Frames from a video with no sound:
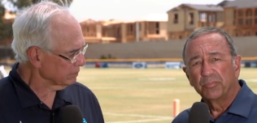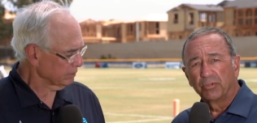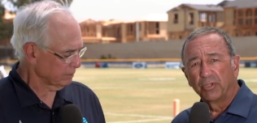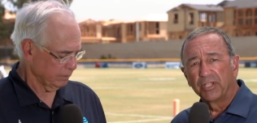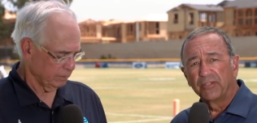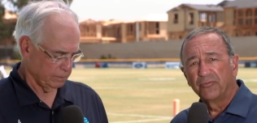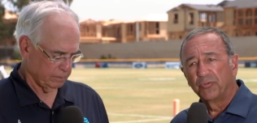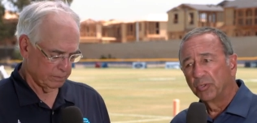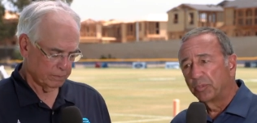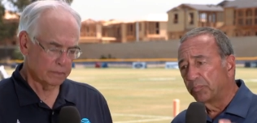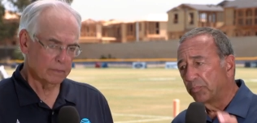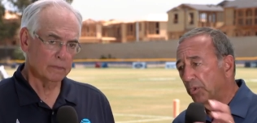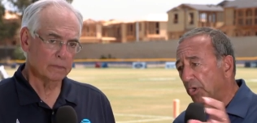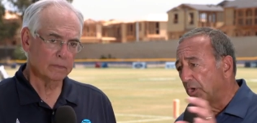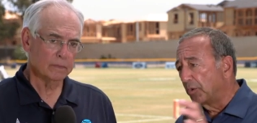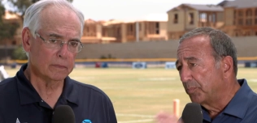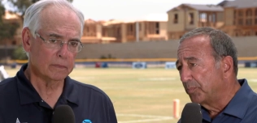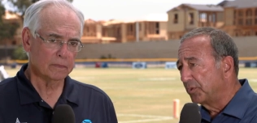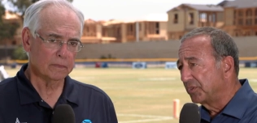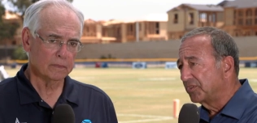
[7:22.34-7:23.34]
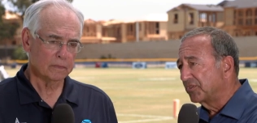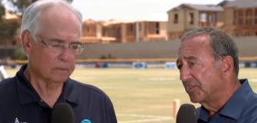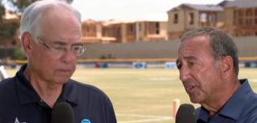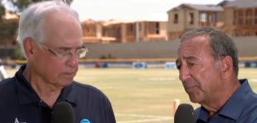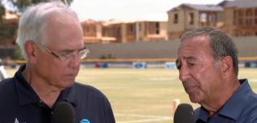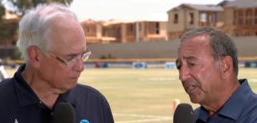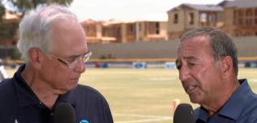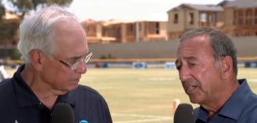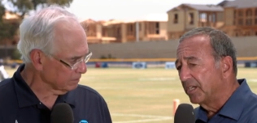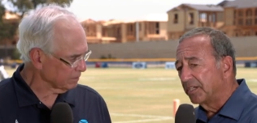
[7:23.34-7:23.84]
Speaker 1: play football, put
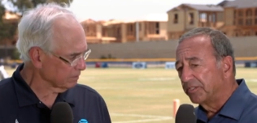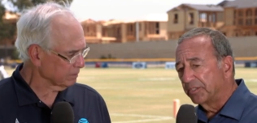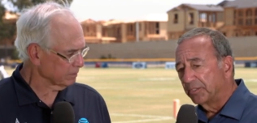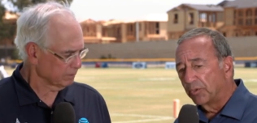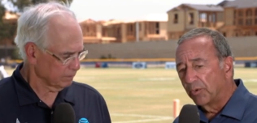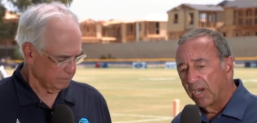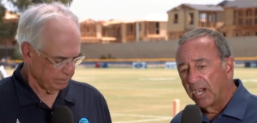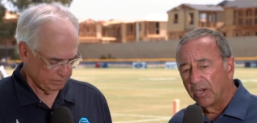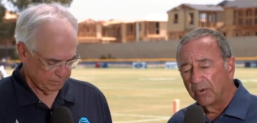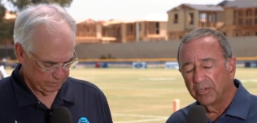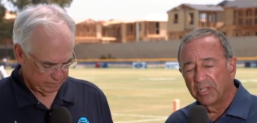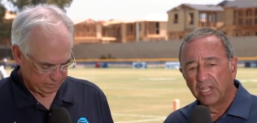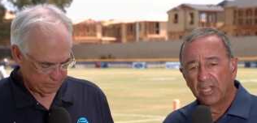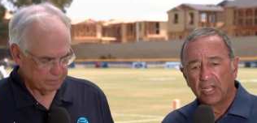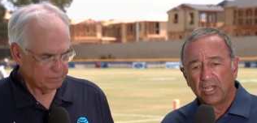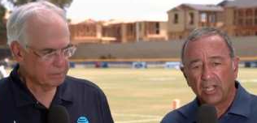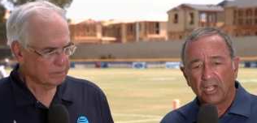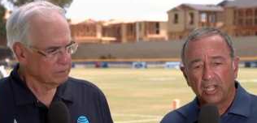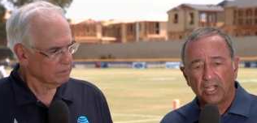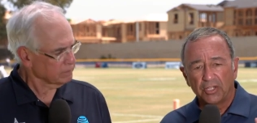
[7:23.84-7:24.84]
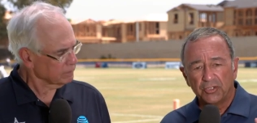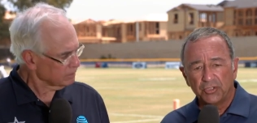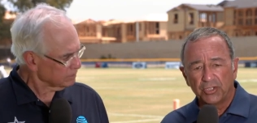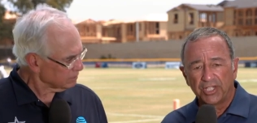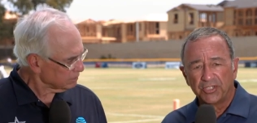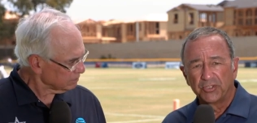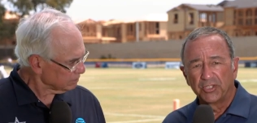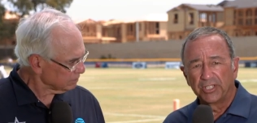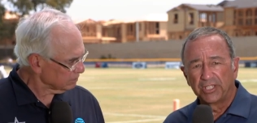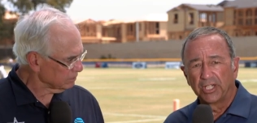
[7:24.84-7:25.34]
somebody on the ground. Uh,
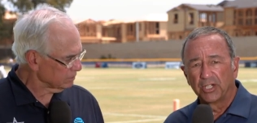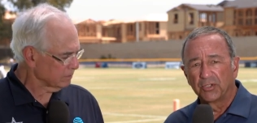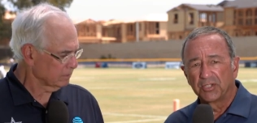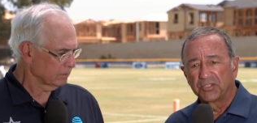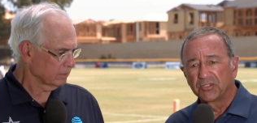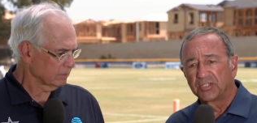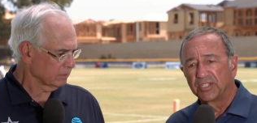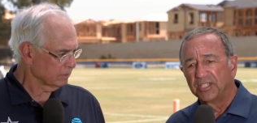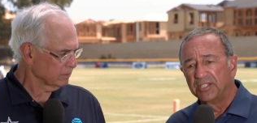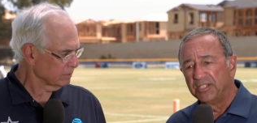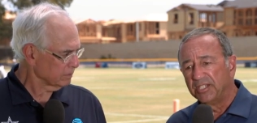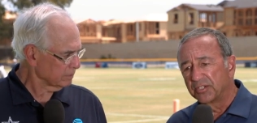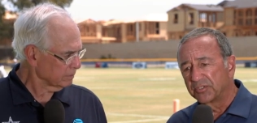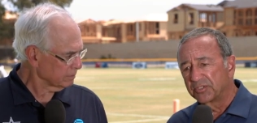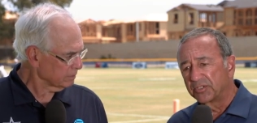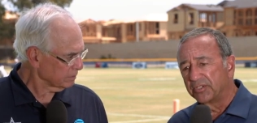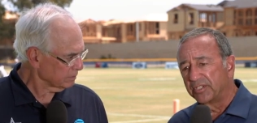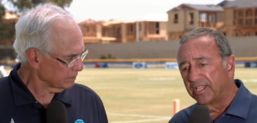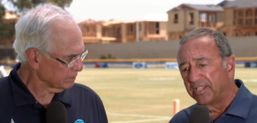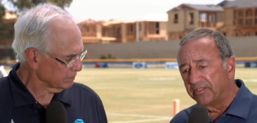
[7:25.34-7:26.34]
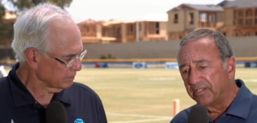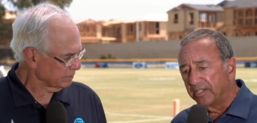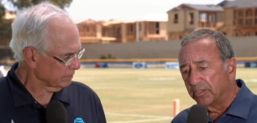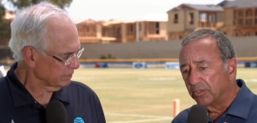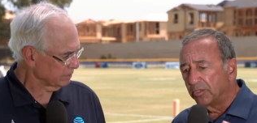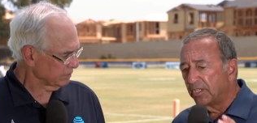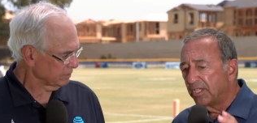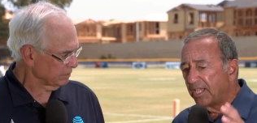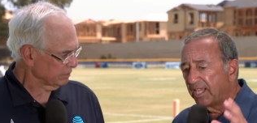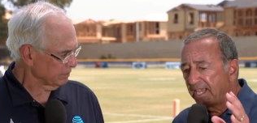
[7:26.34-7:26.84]
Jason Garrett said yesterday
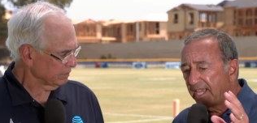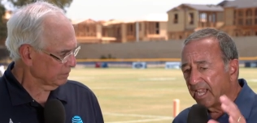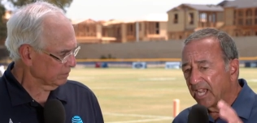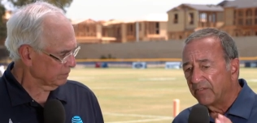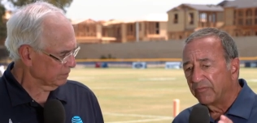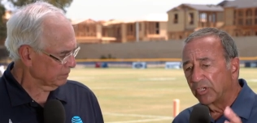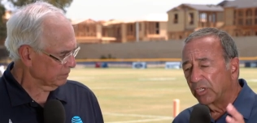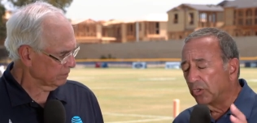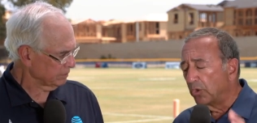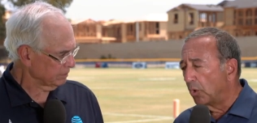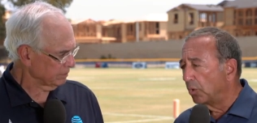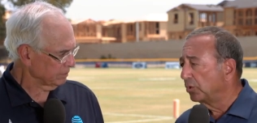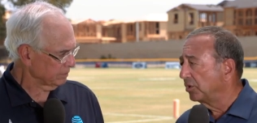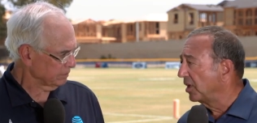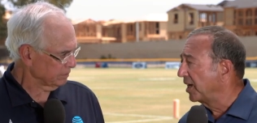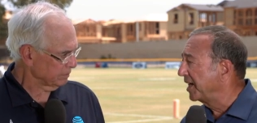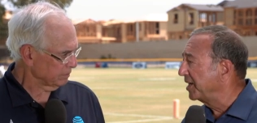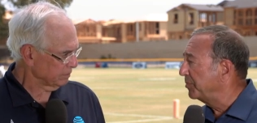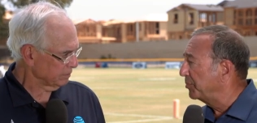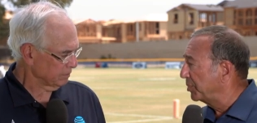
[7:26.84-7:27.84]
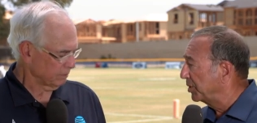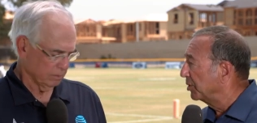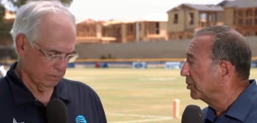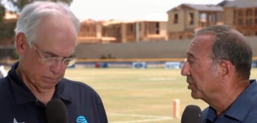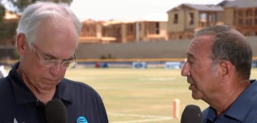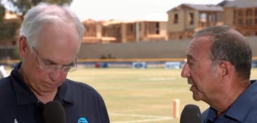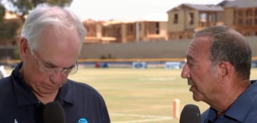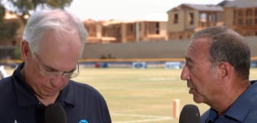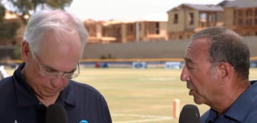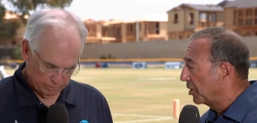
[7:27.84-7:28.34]
they'll have a goal line
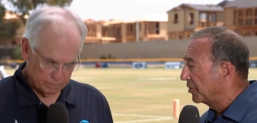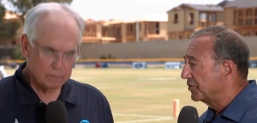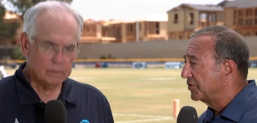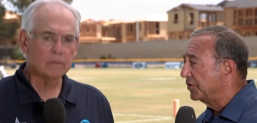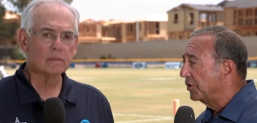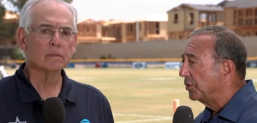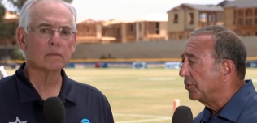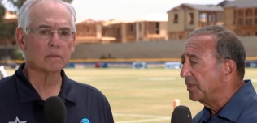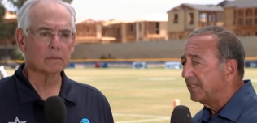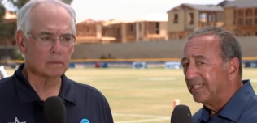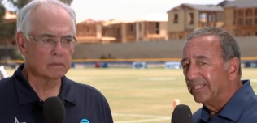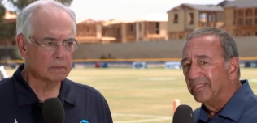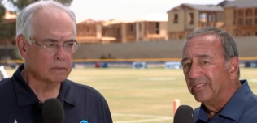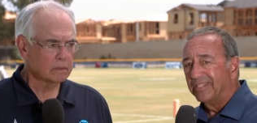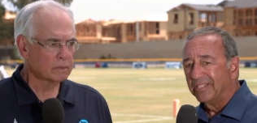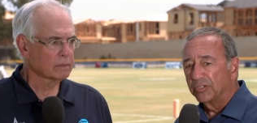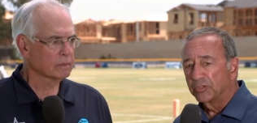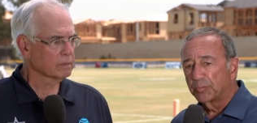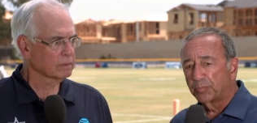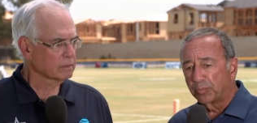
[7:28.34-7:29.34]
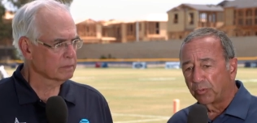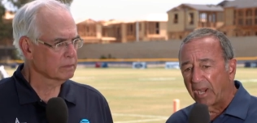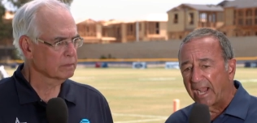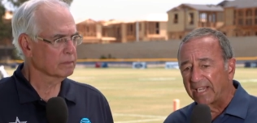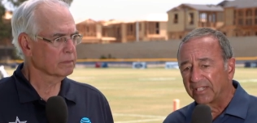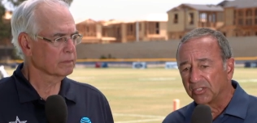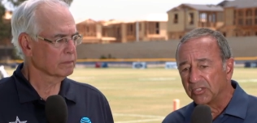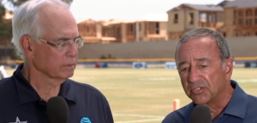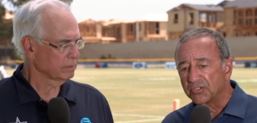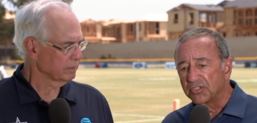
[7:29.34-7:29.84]
period also in this
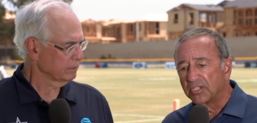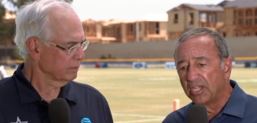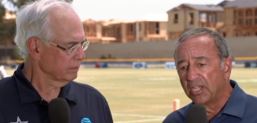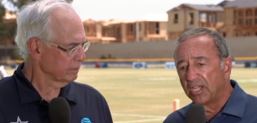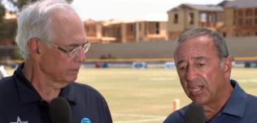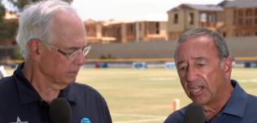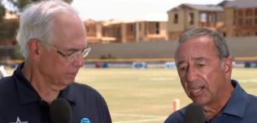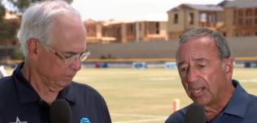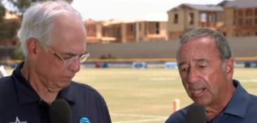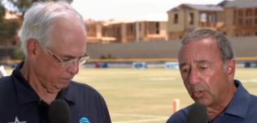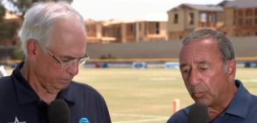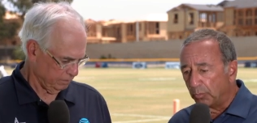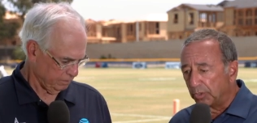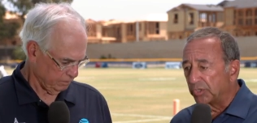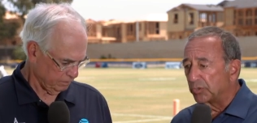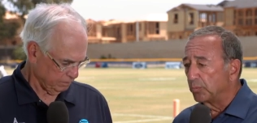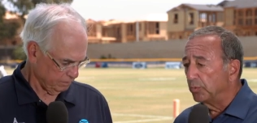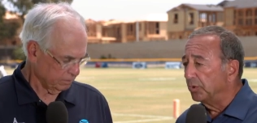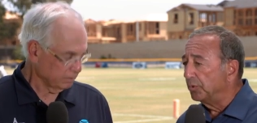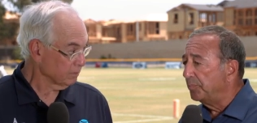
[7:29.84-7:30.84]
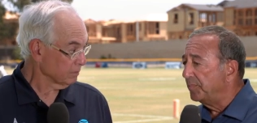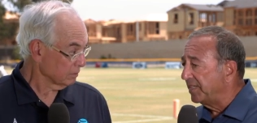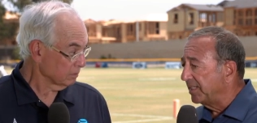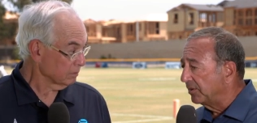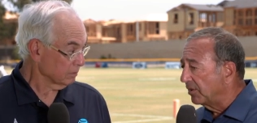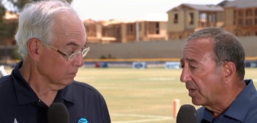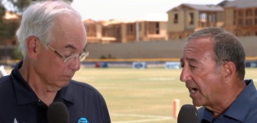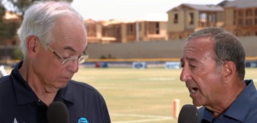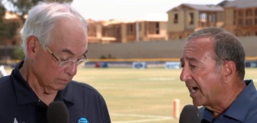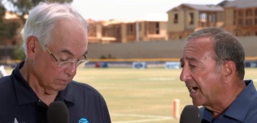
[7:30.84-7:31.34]
practice, uh, which will be
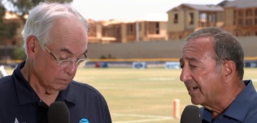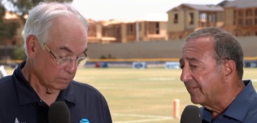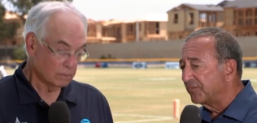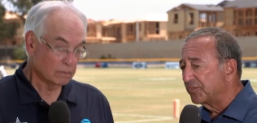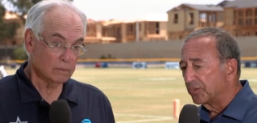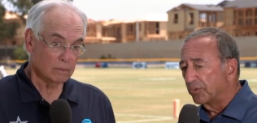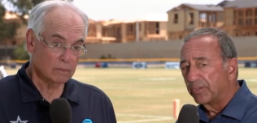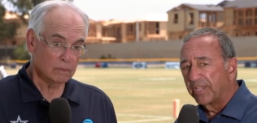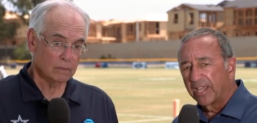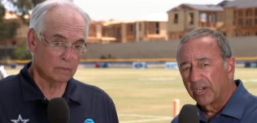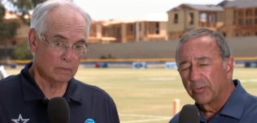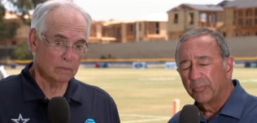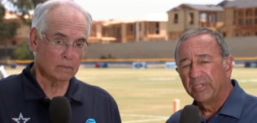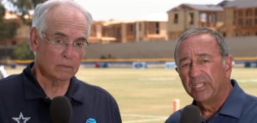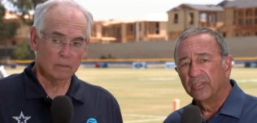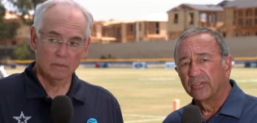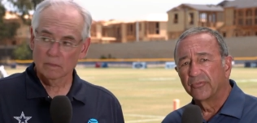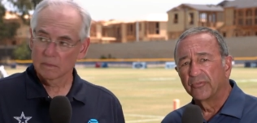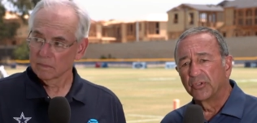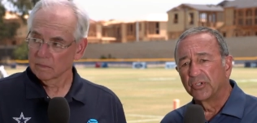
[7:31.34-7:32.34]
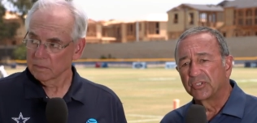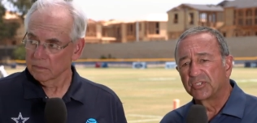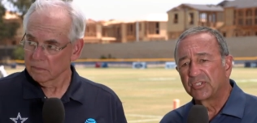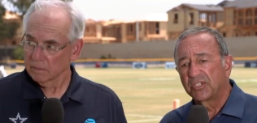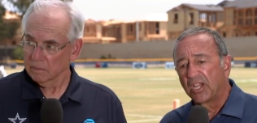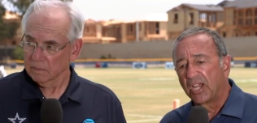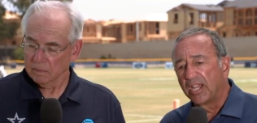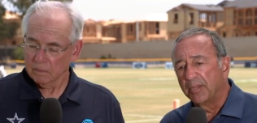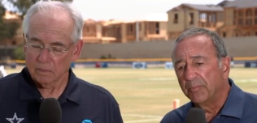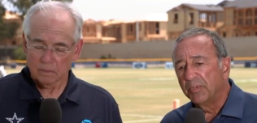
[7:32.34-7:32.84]
live, so that'll be the first
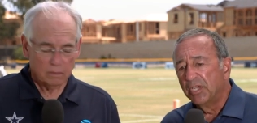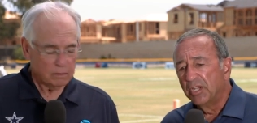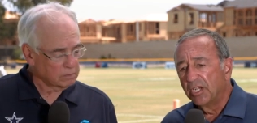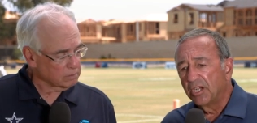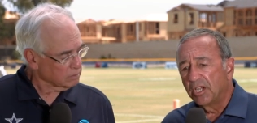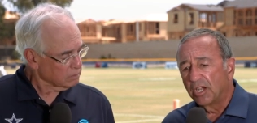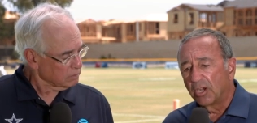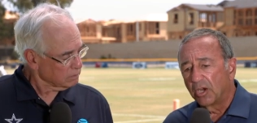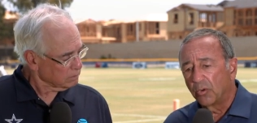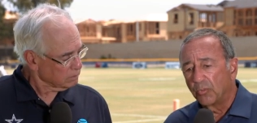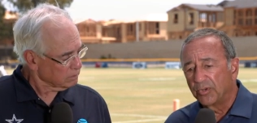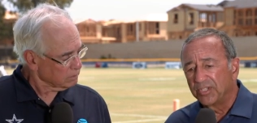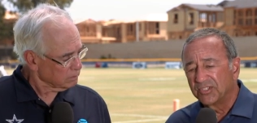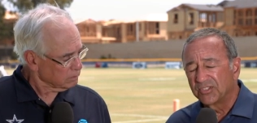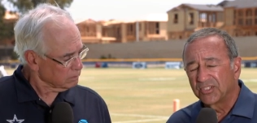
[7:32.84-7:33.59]
time uh, we